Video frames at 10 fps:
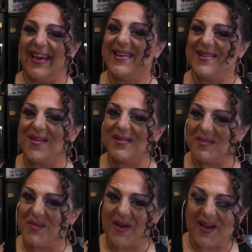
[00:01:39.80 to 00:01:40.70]
He
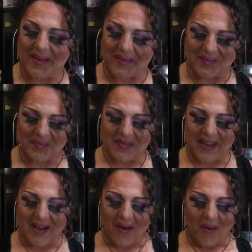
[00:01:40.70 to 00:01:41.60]
knows me well.
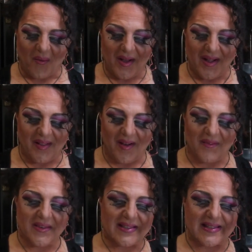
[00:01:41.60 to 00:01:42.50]
Well,
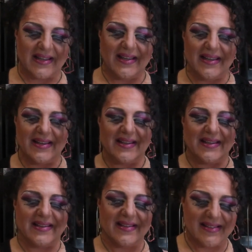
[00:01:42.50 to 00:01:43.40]
obviously
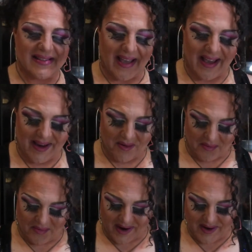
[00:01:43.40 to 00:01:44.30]
it is a
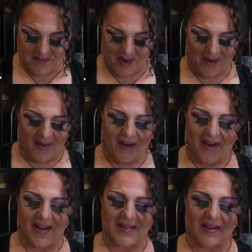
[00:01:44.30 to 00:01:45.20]
rainbow
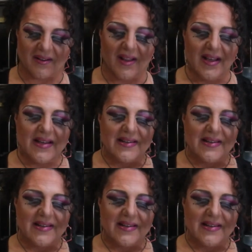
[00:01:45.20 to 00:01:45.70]
high doll.